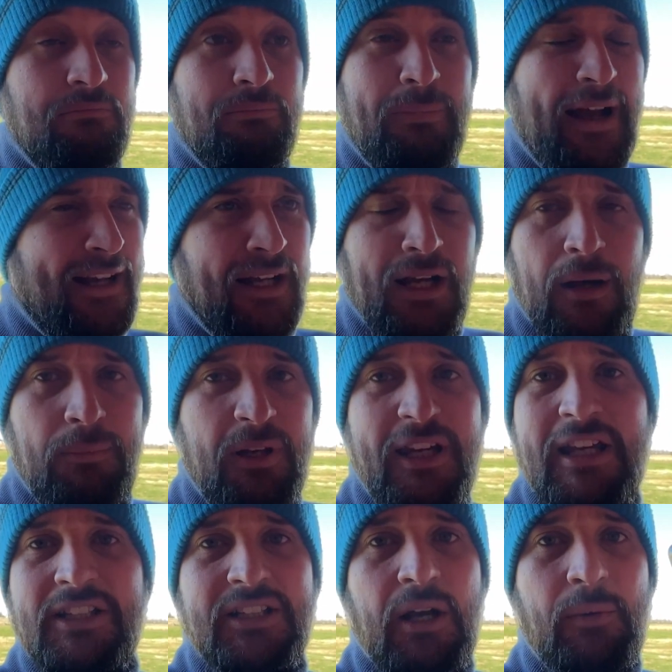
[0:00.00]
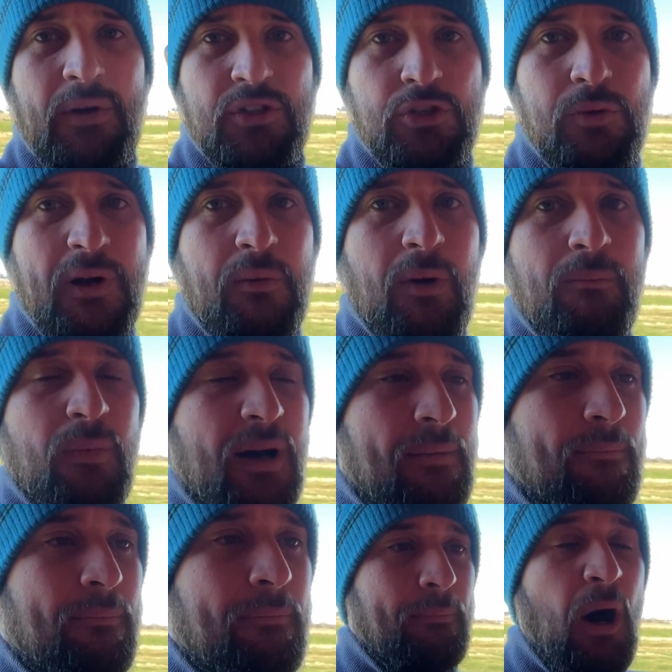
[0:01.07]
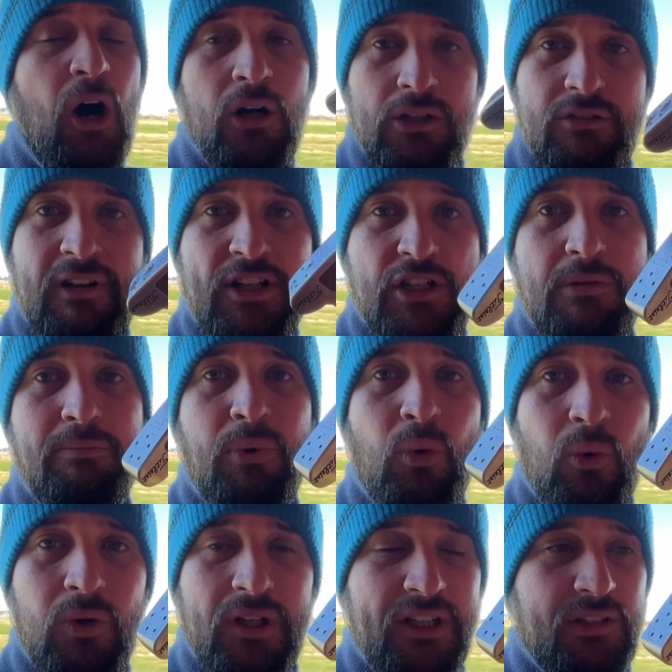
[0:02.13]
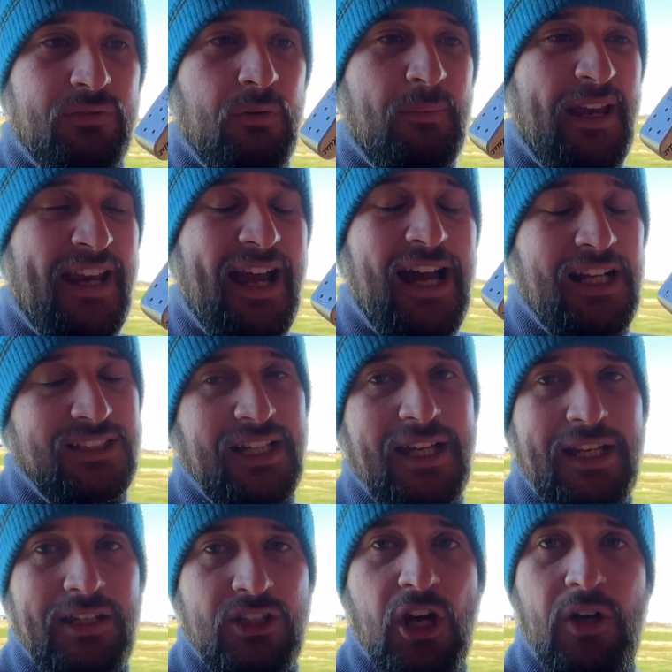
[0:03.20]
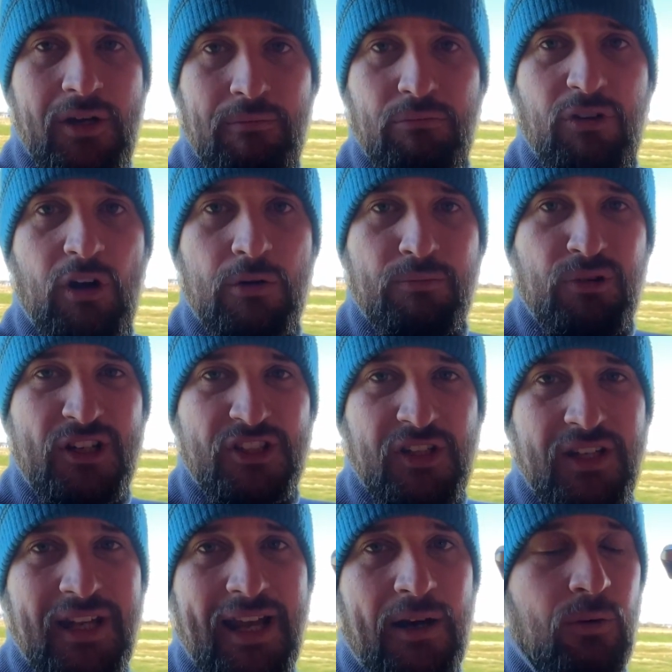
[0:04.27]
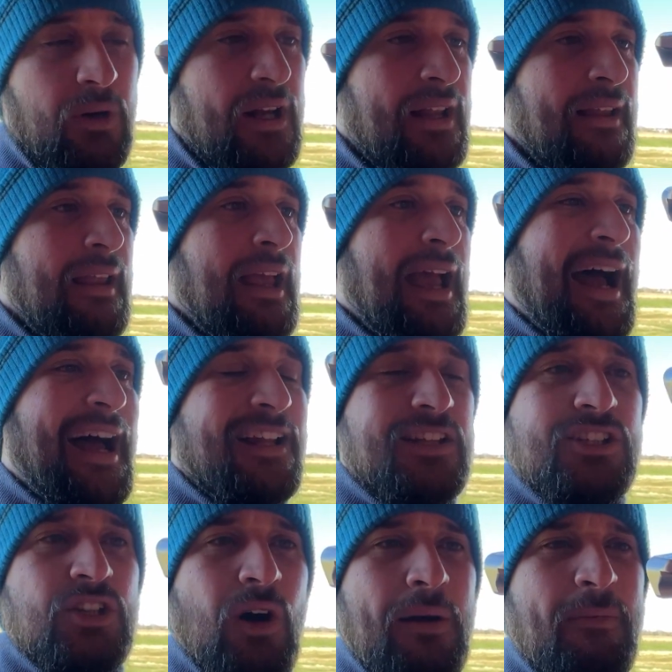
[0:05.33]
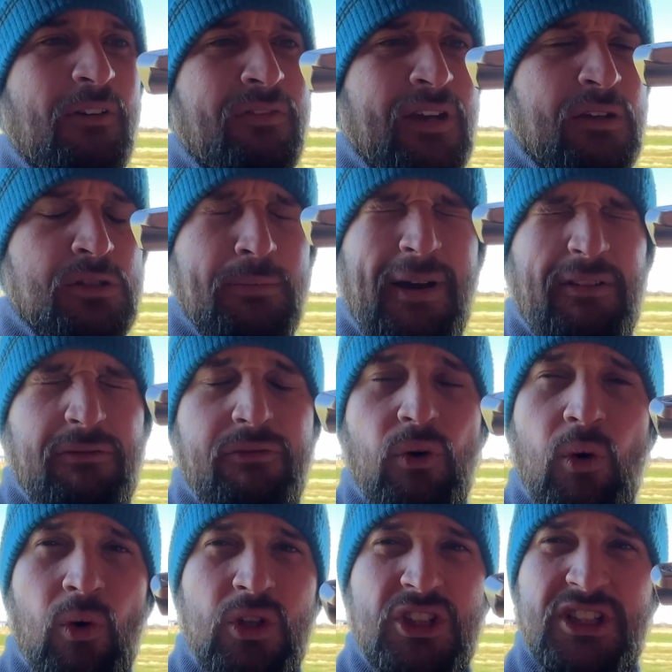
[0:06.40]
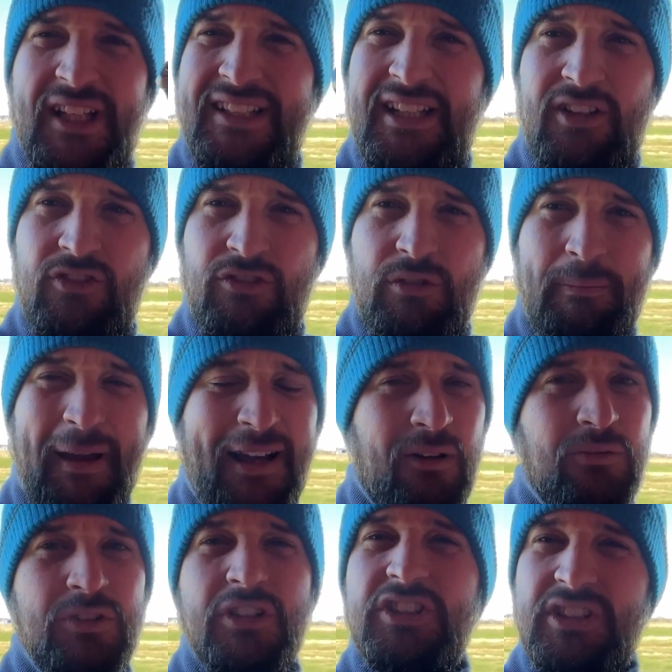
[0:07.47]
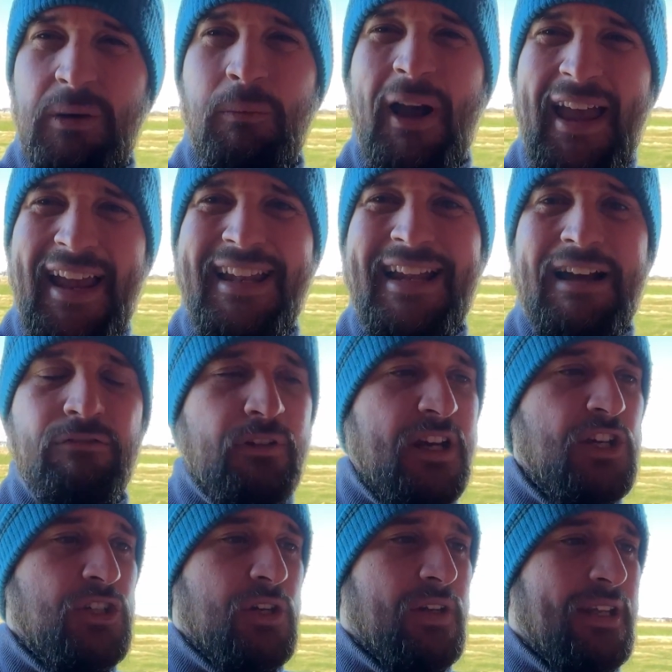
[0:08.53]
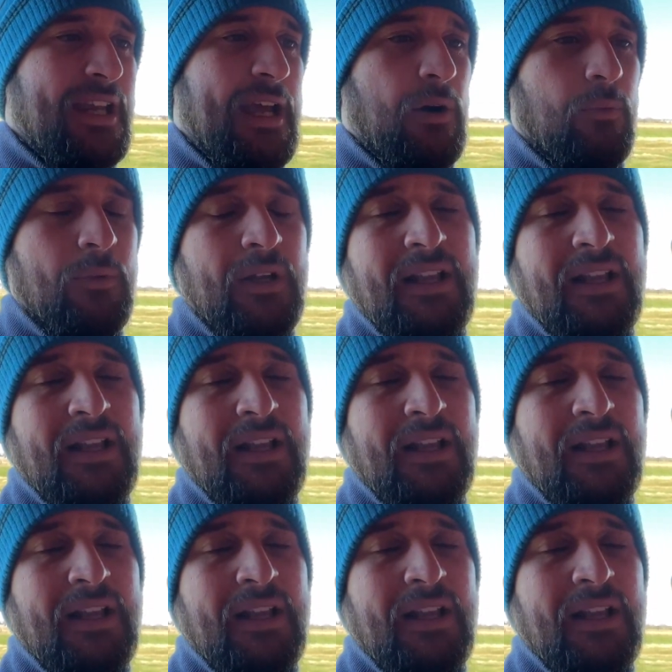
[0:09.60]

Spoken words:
back a couple of years ago when I was 21, my partner actually bought this for me as a turning pro present. Now at the time I think it was about £600, somewhere in that region. Now